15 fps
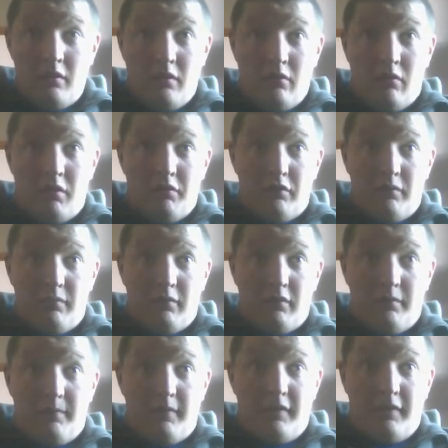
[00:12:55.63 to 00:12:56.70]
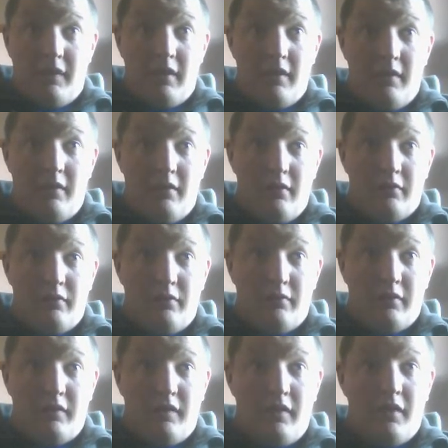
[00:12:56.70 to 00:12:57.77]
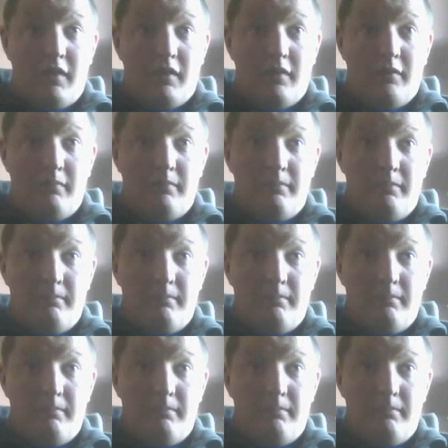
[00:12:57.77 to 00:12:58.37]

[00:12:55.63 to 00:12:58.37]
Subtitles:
I just want to say, like,